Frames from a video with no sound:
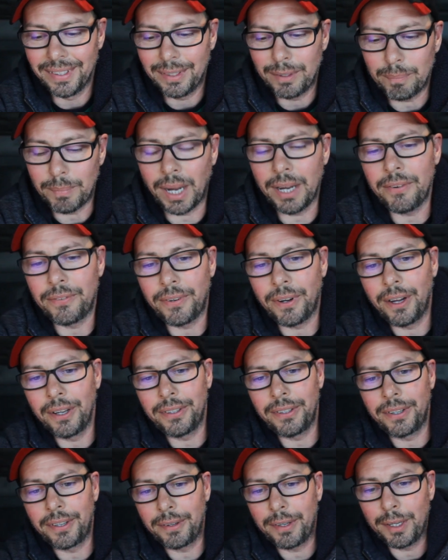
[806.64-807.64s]
my
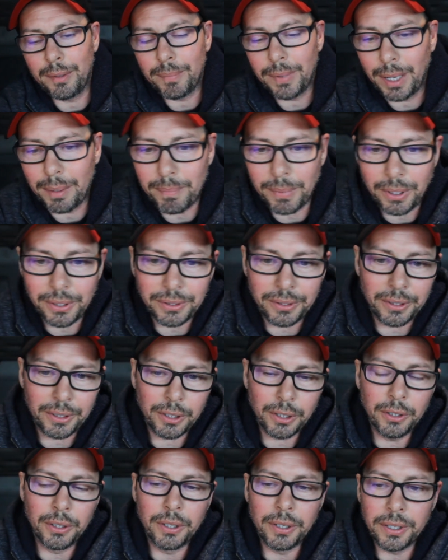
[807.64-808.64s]
father and my mother
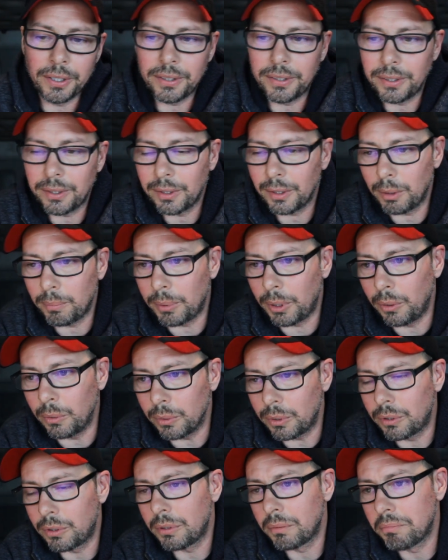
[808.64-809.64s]
heard
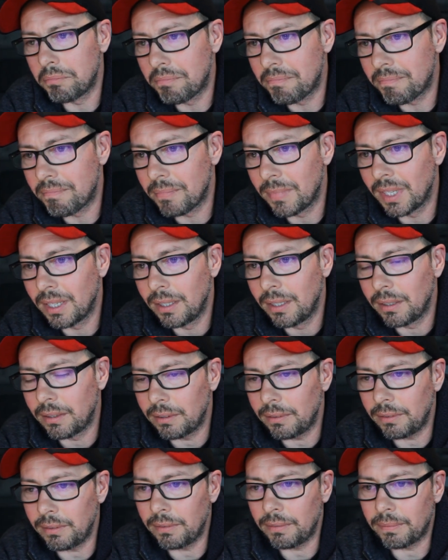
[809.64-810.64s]
about,
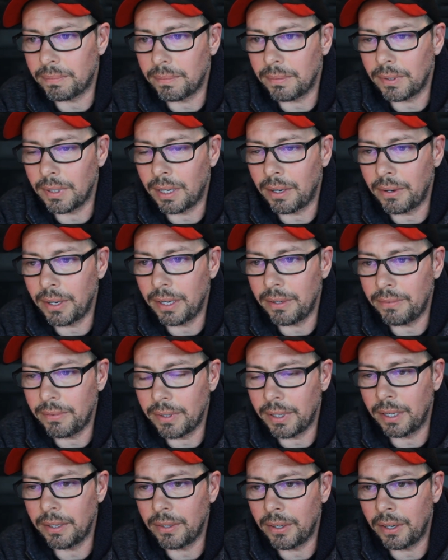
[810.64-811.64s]

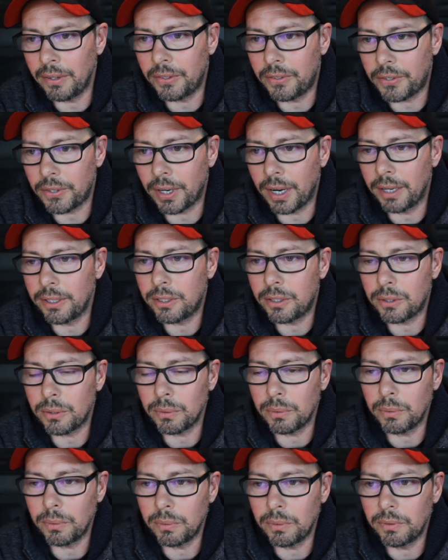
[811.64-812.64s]
I tried
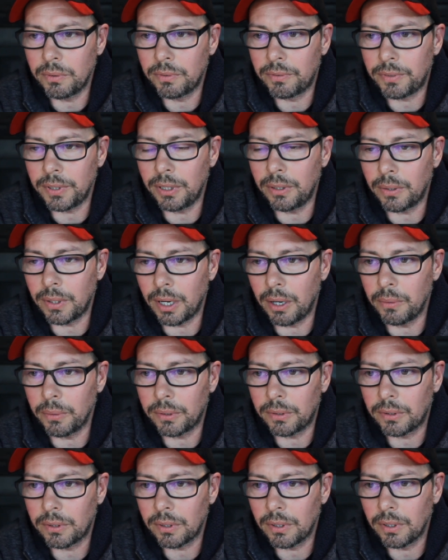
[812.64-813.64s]
to figure out,
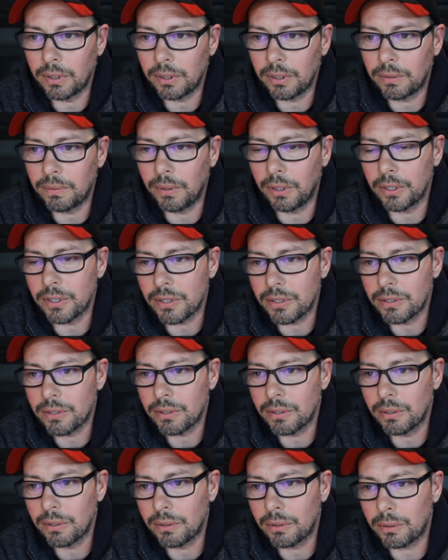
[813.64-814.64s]
it
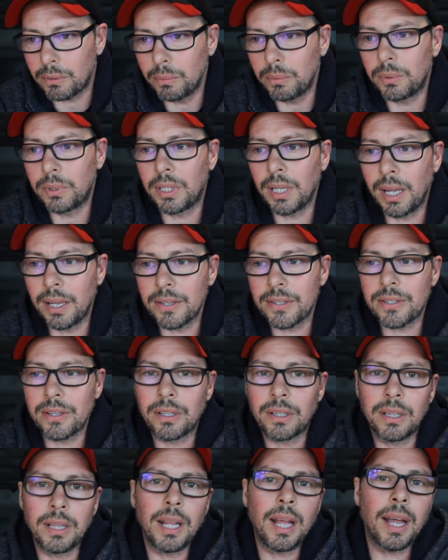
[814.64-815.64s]
was
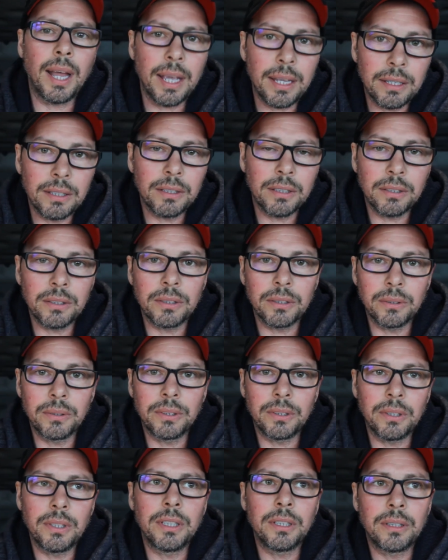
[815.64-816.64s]
2,000 lei, you know,
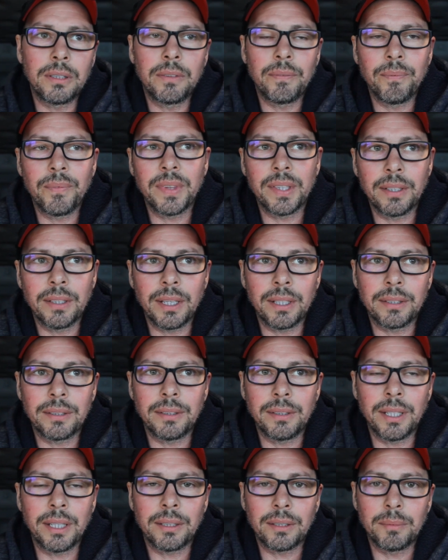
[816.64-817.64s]

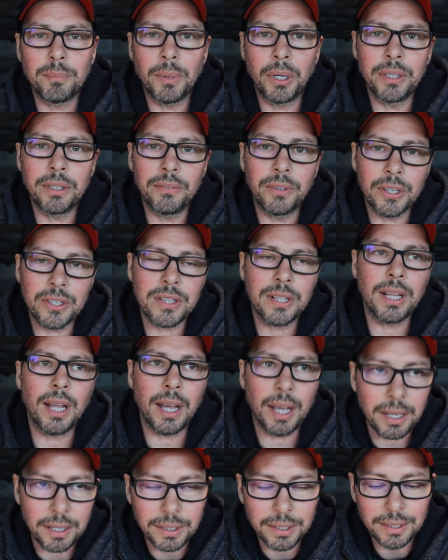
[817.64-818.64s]
that money was
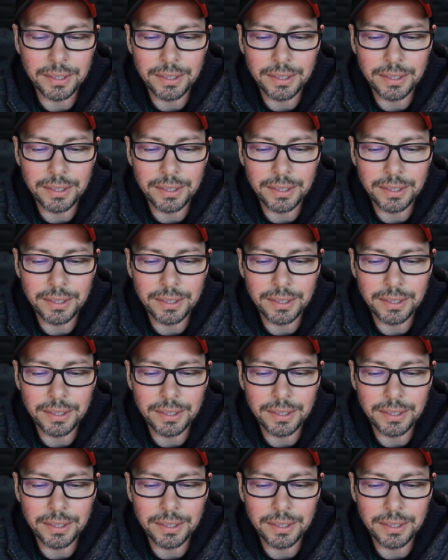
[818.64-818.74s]
lei.